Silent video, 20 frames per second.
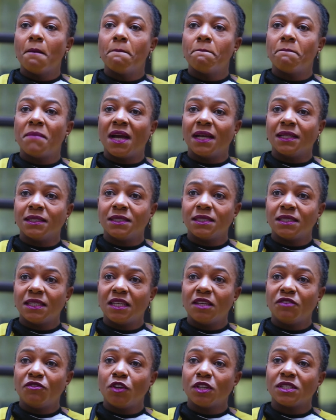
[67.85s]
But
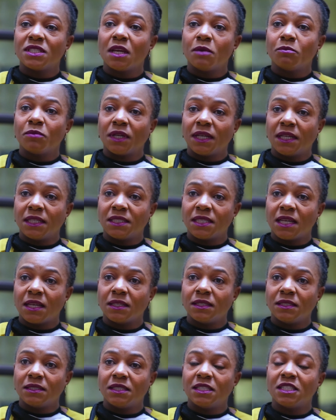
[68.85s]
if your
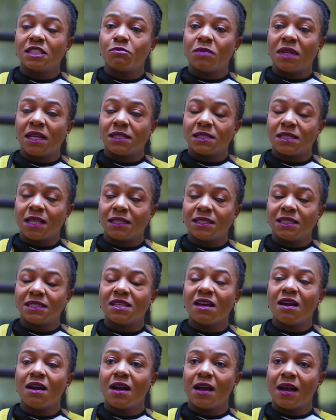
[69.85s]
temperature displays that it's
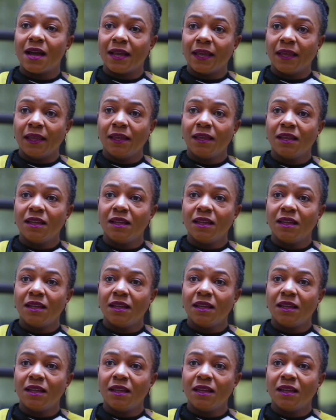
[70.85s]
high,